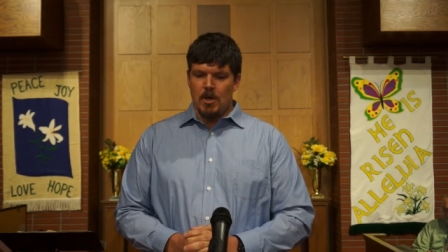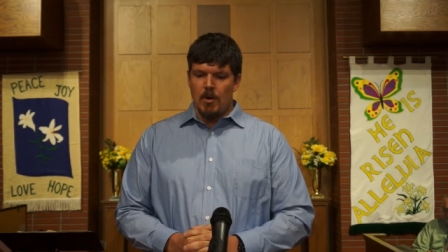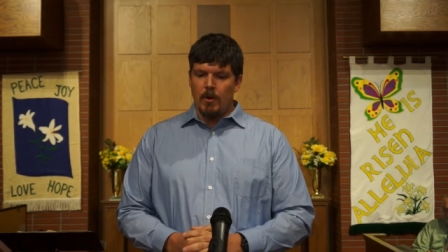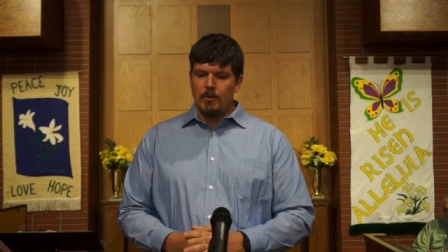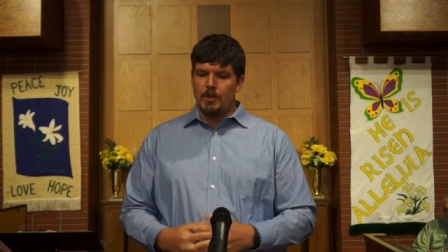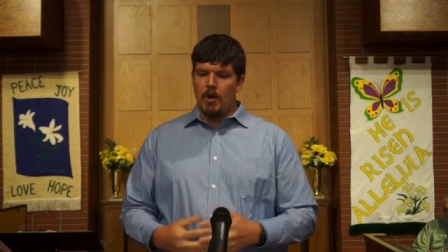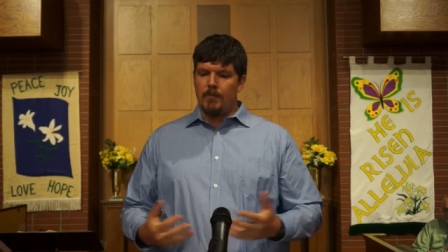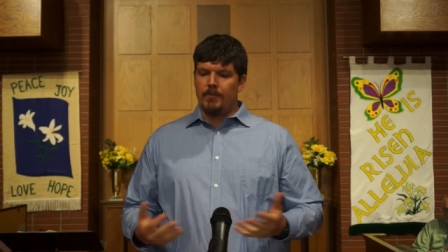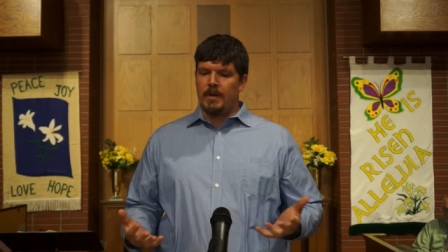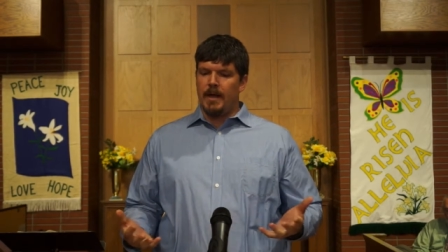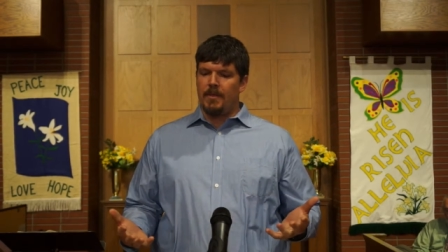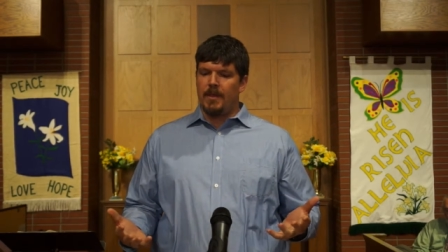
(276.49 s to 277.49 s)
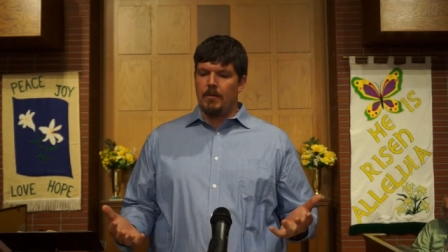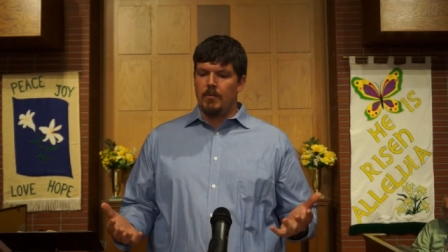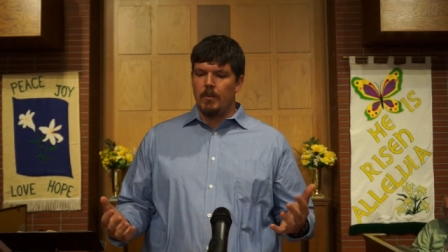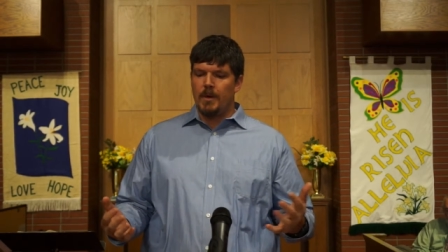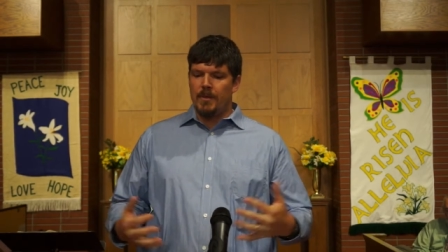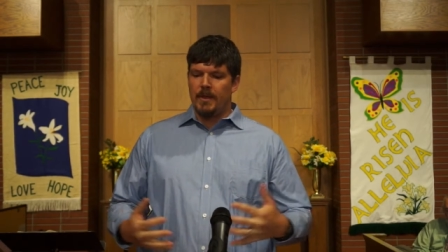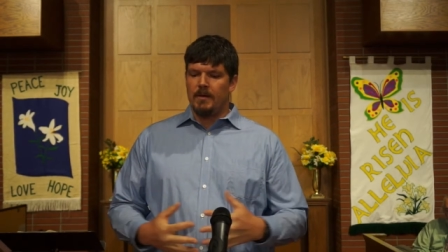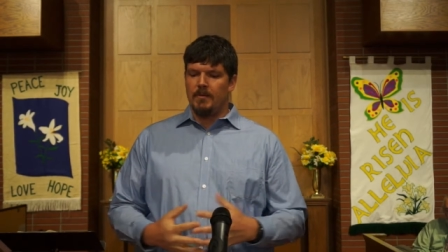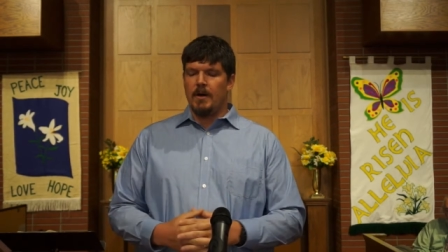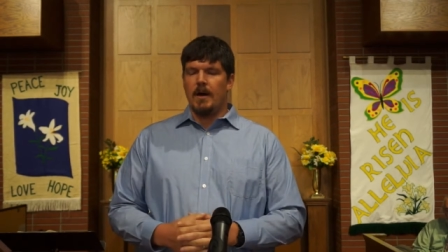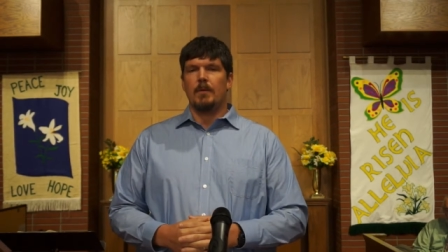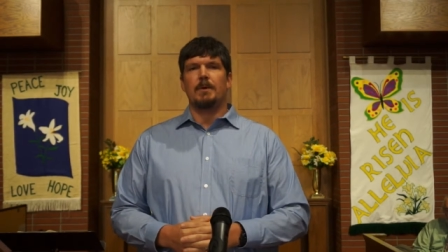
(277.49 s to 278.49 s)
Most often, I think, when we think of
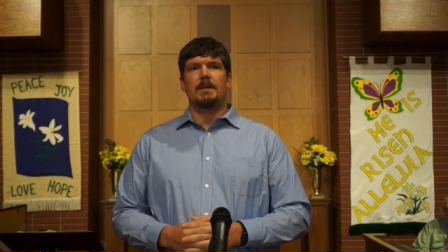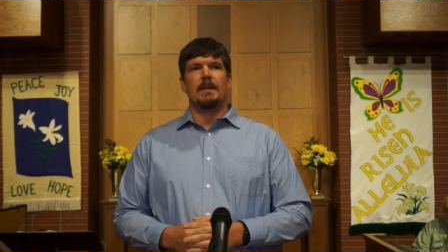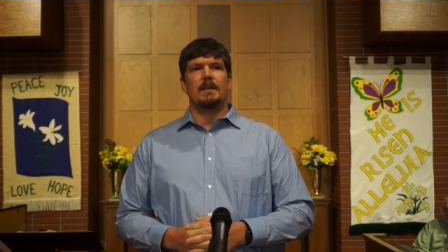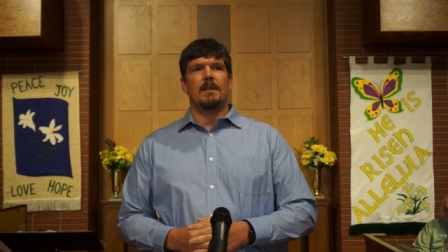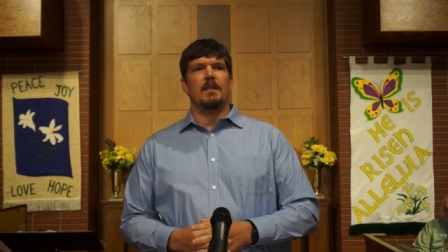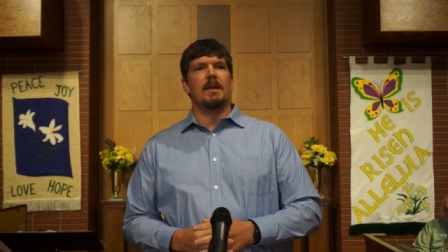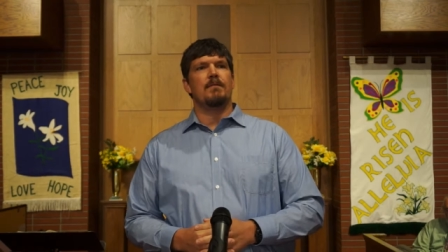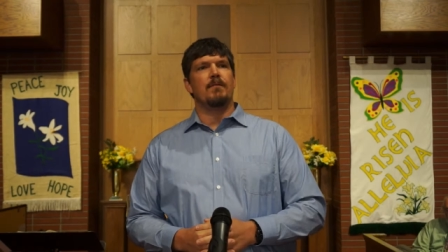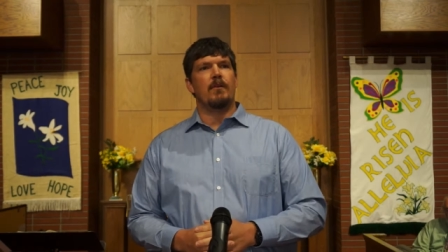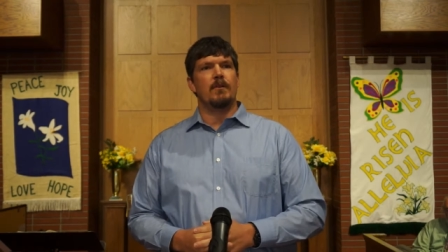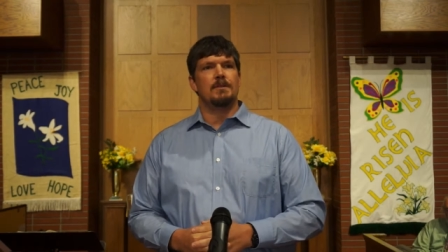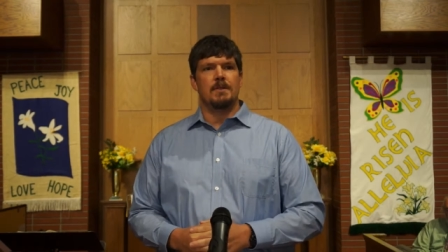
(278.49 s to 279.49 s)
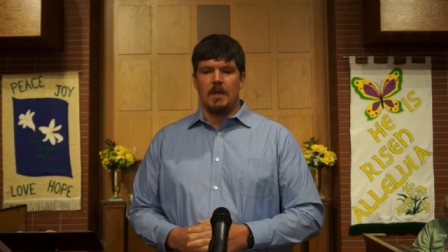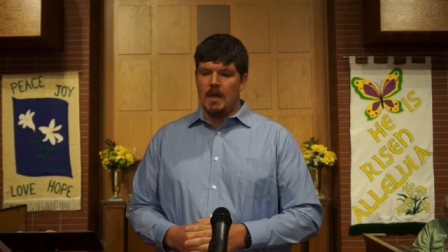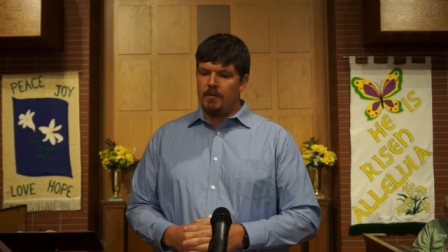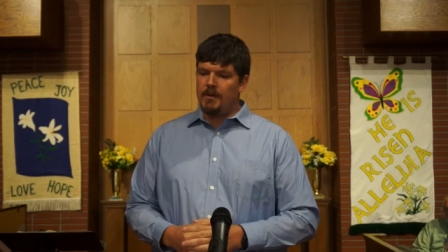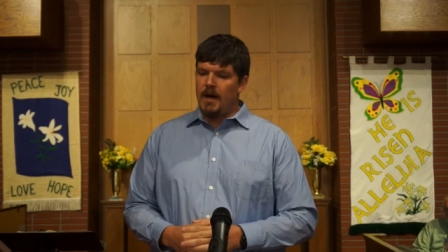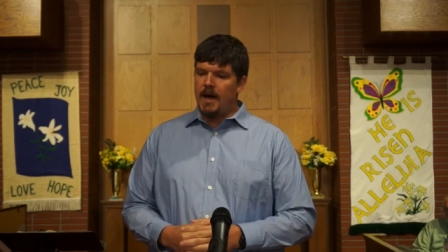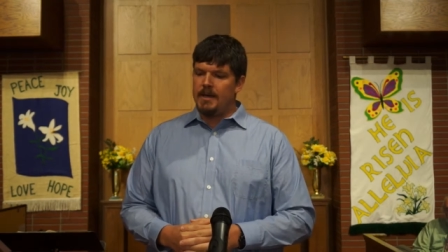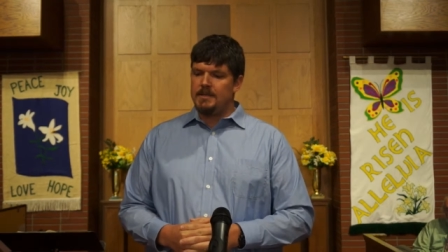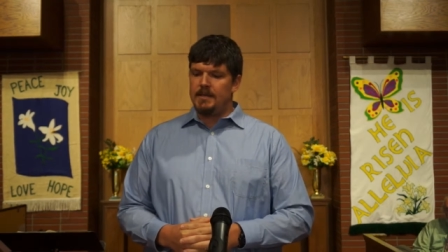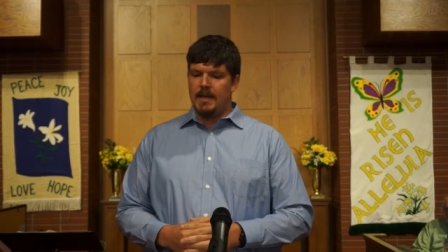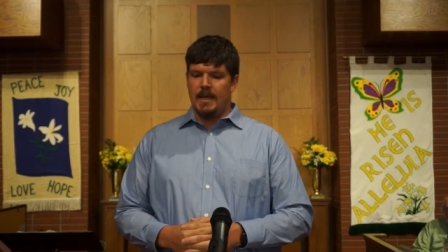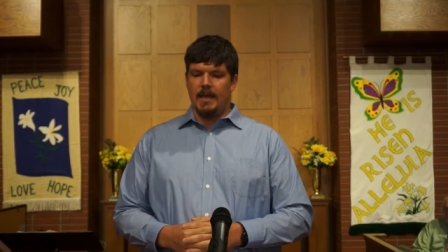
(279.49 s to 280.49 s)
God, we tend to think first of God as
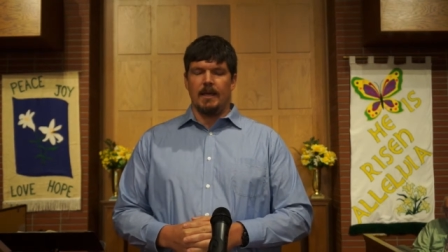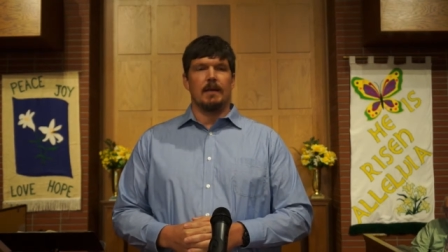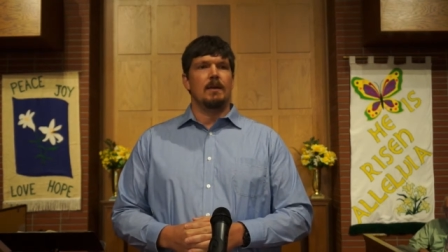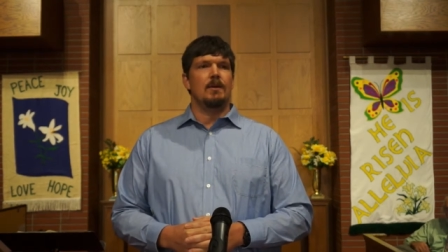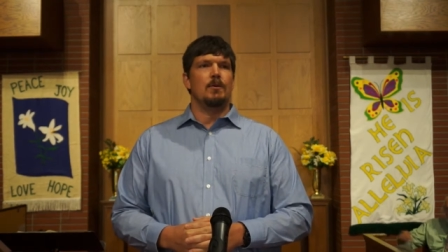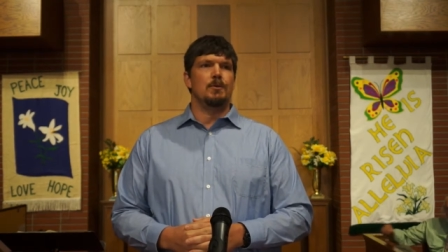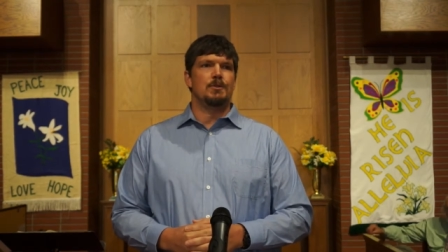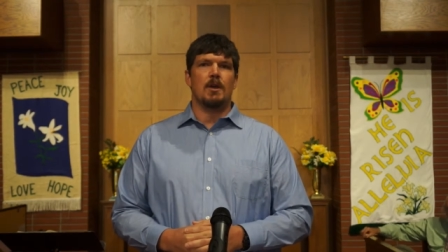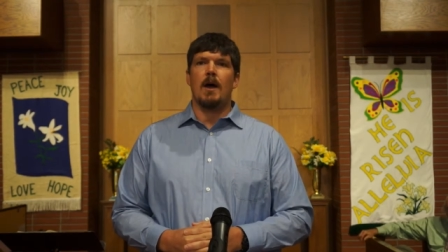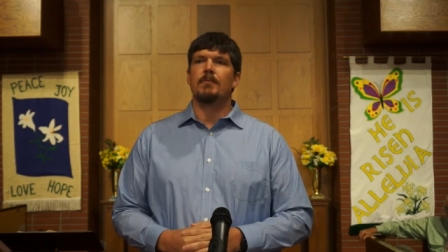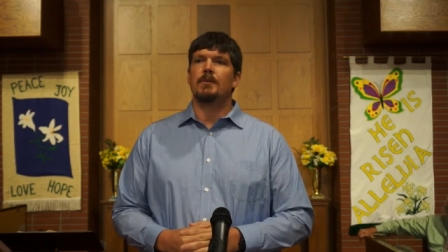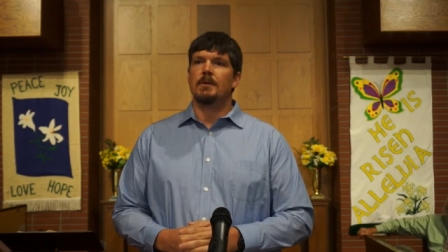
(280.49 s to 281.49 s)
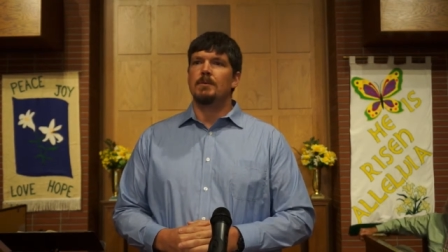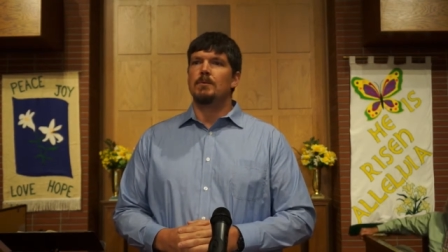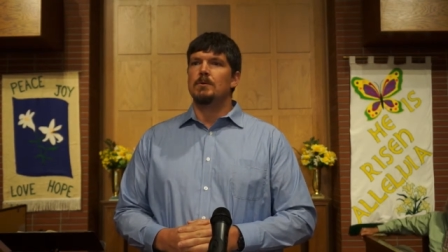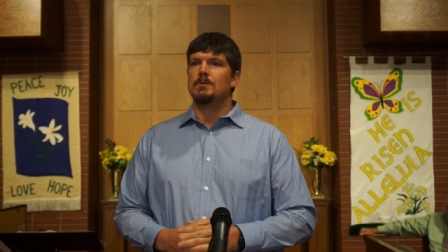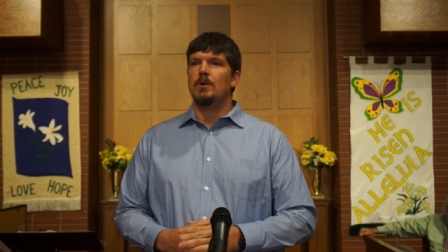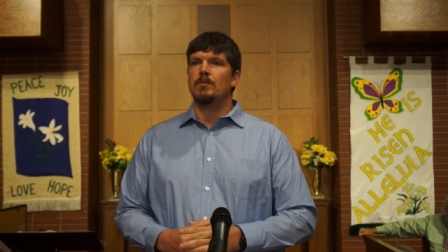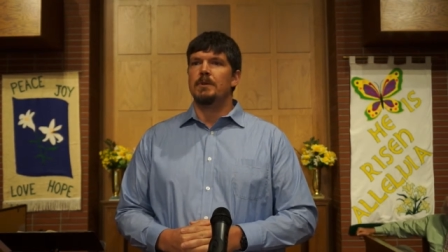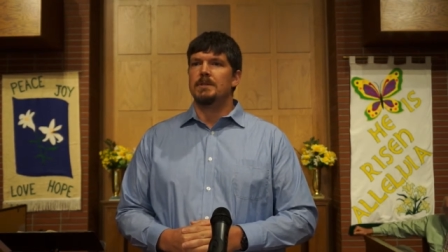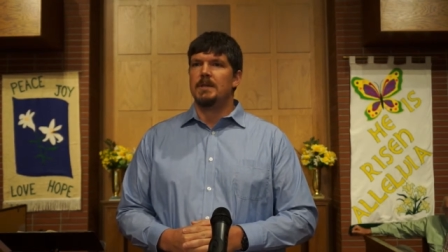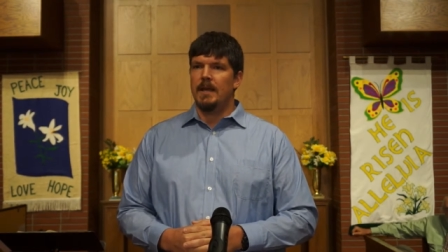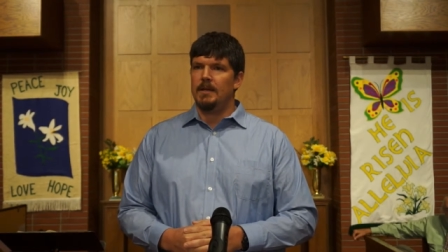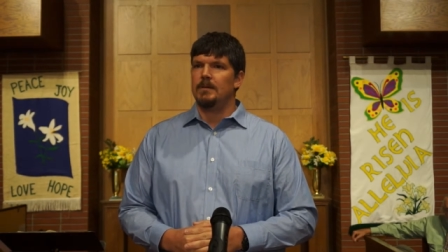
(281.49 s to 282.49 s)
king who sovereignly rules over his
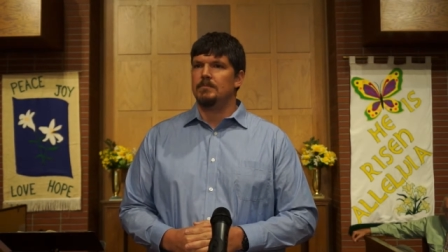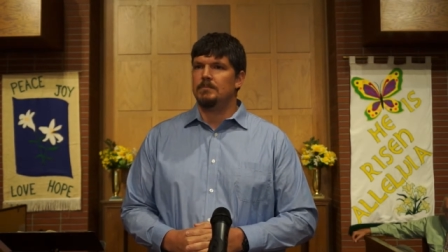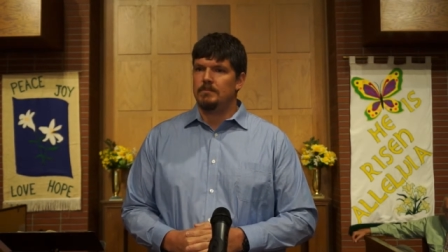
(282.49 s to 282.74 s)
kingdom.